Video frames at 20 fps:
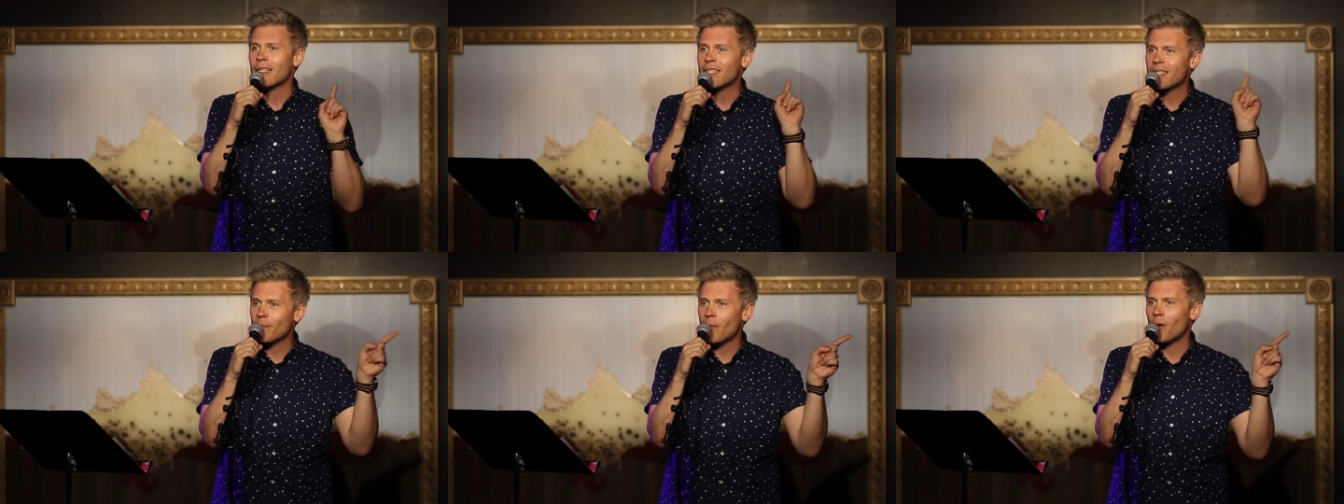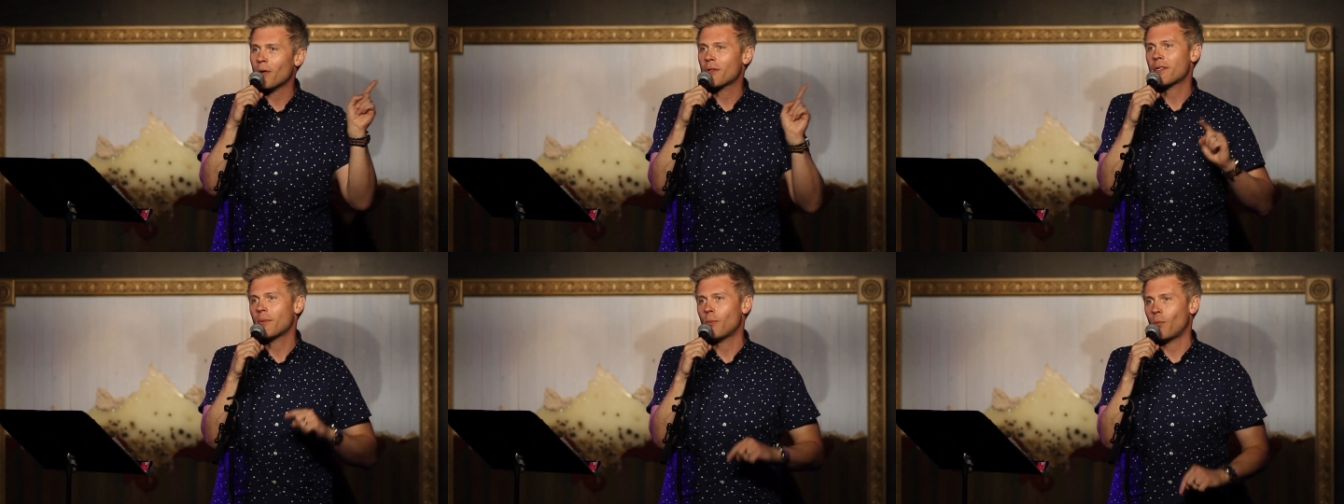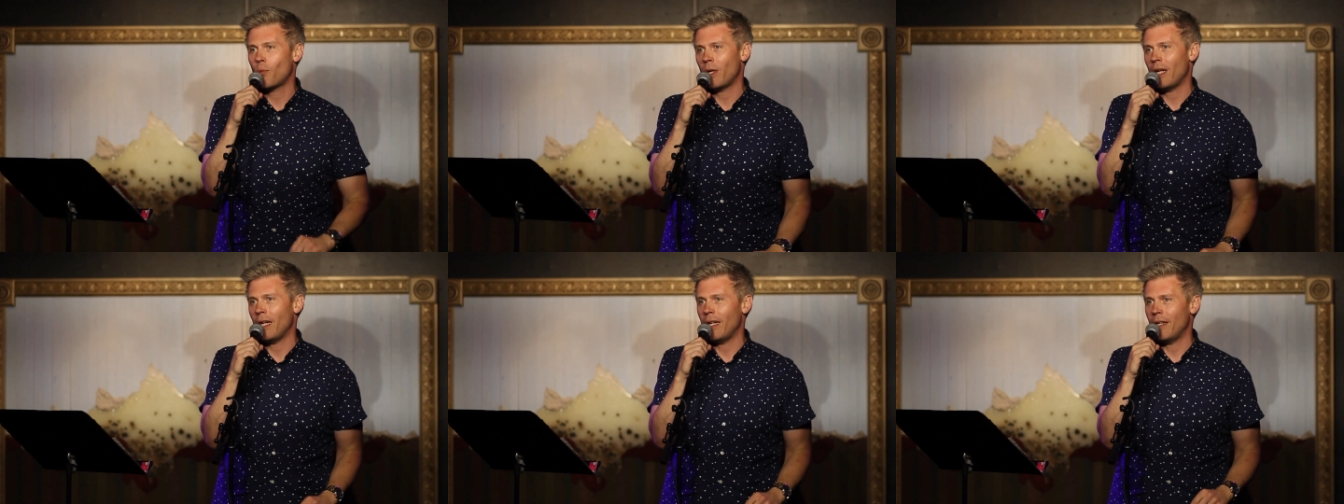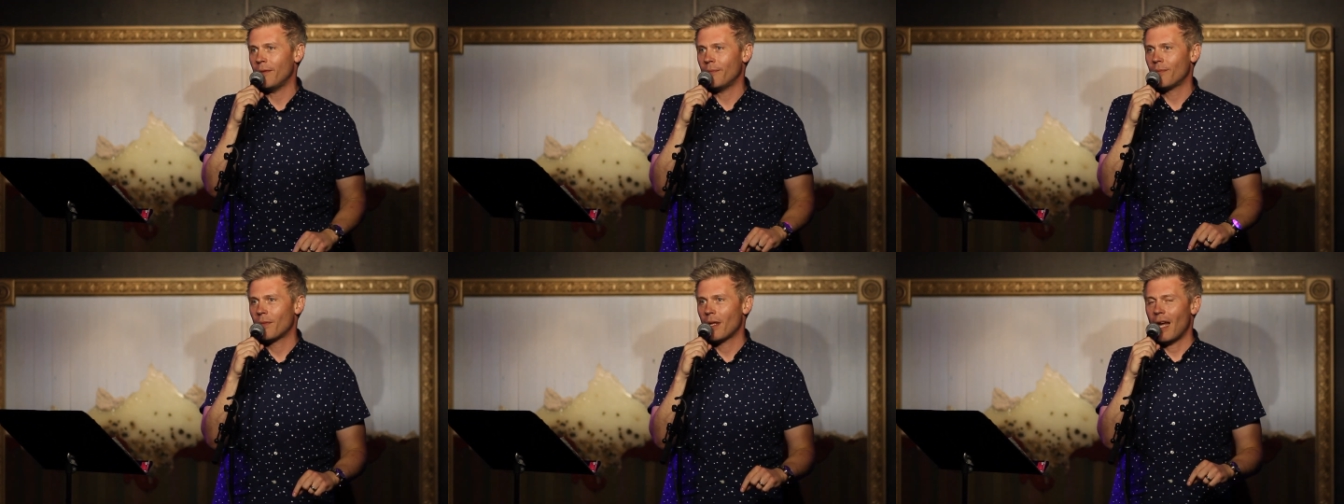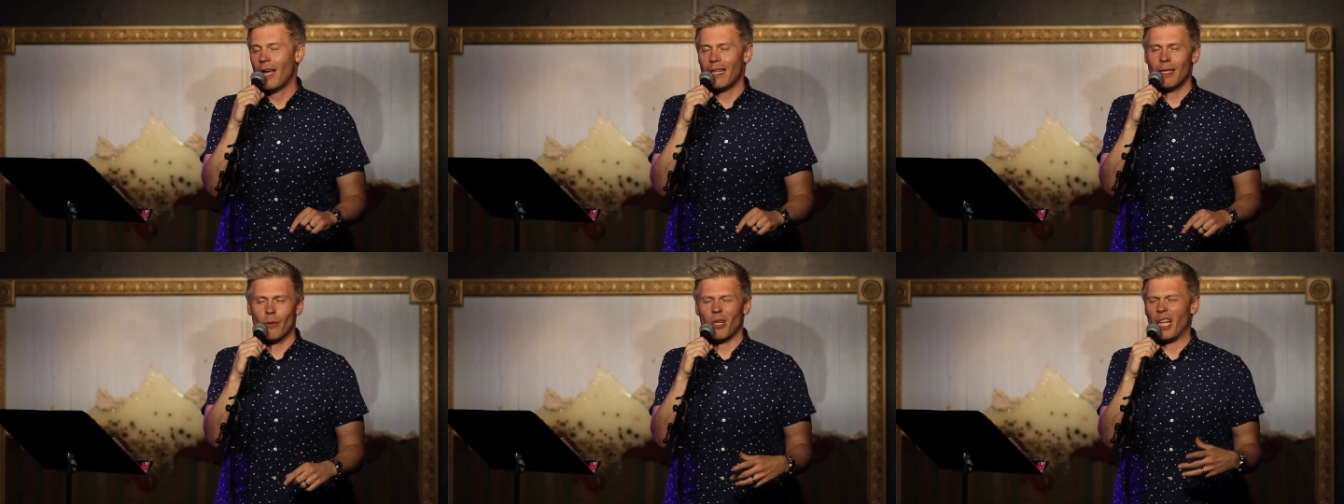and smoke some weed.
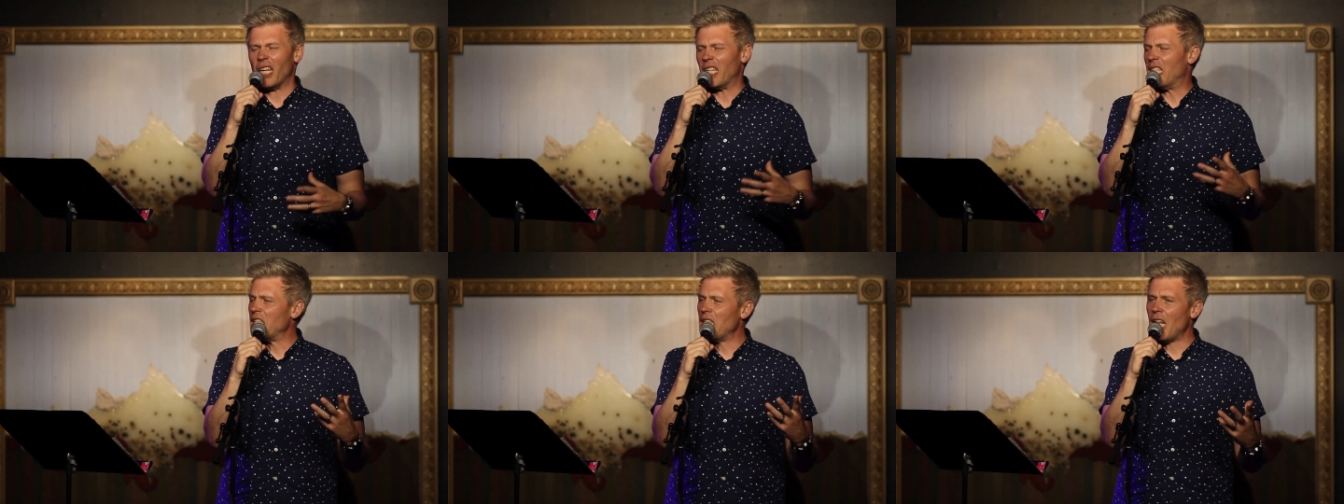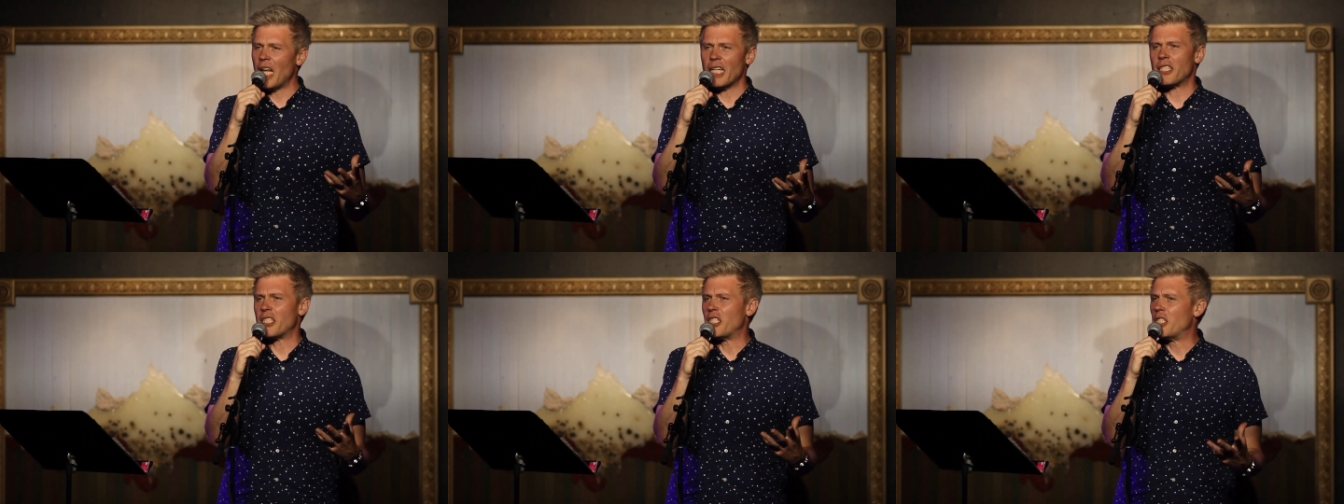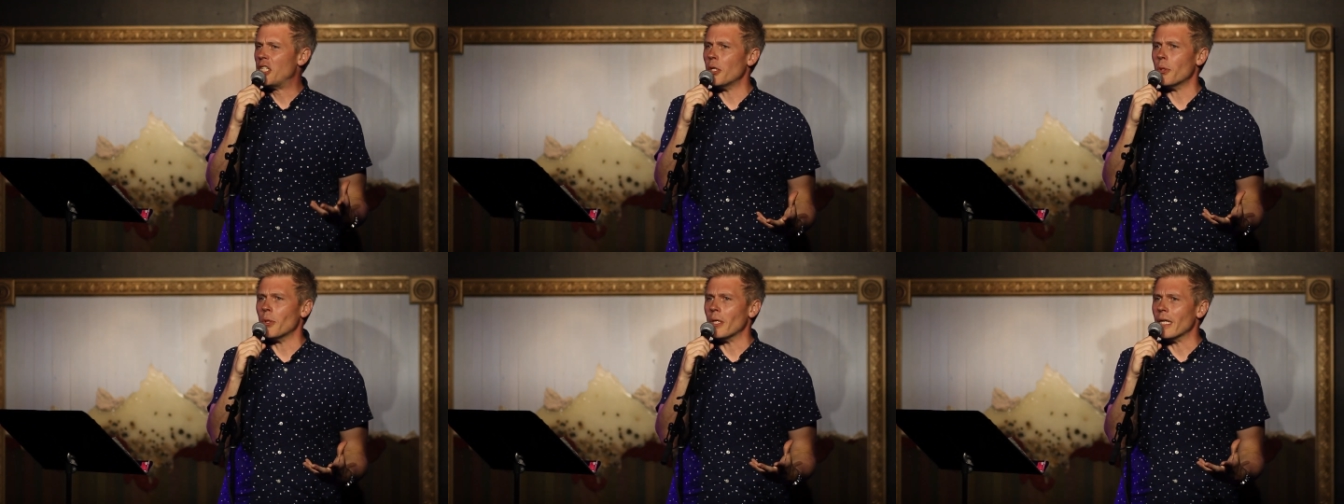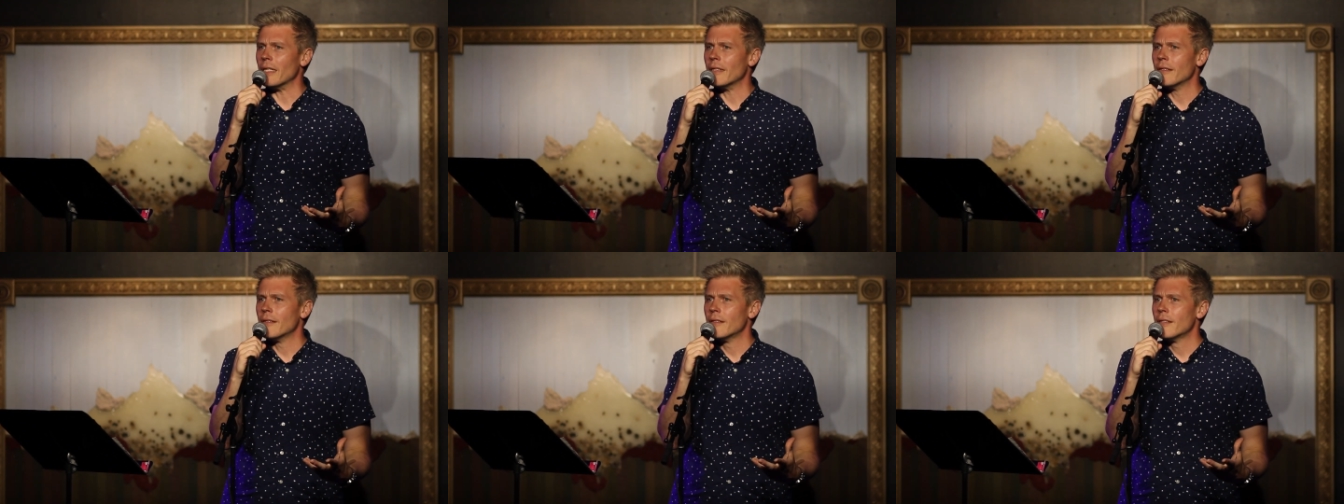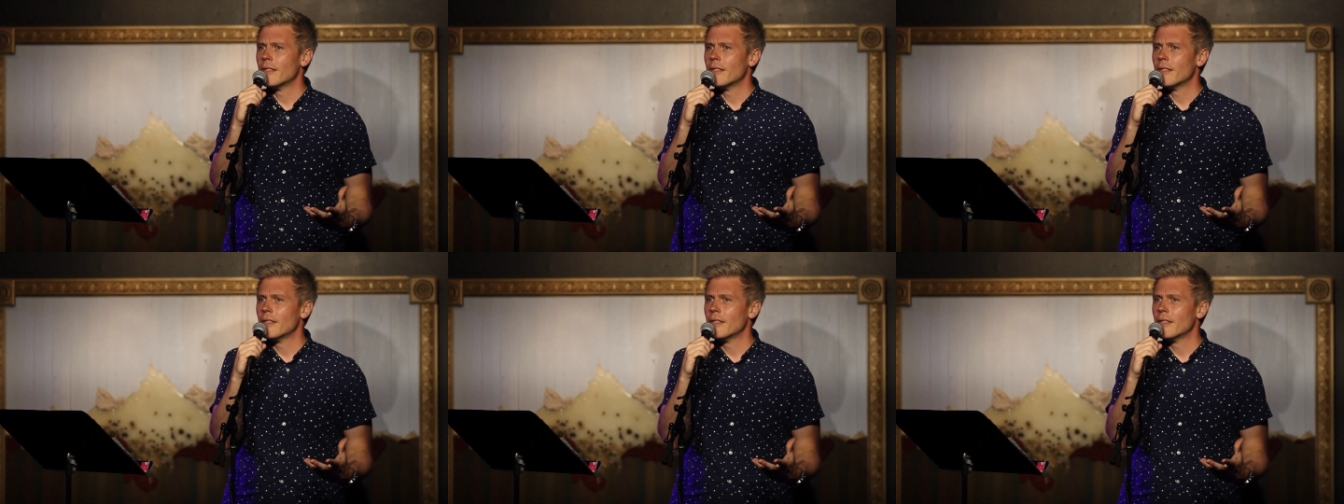And they were like, let's do it.